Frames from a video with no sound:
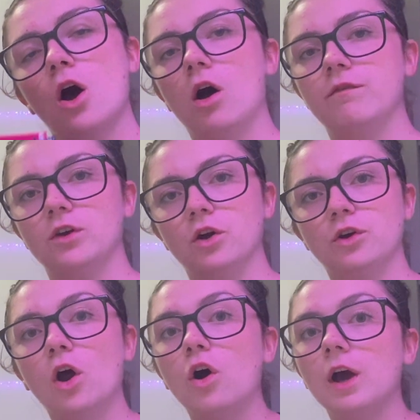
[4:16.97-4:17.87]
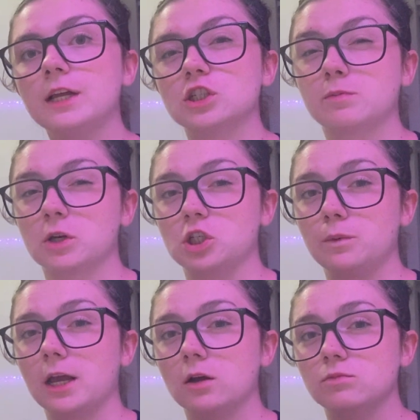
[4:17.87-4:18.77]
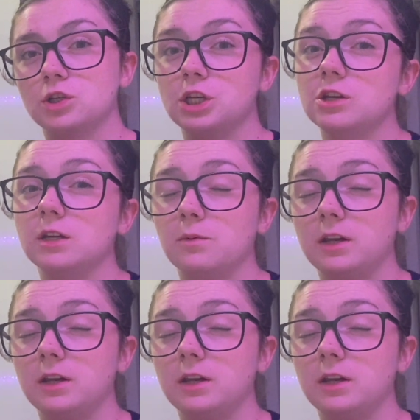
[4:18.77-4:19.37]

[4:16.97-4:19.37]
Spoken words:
of your knowledge, especially when it comes to uni,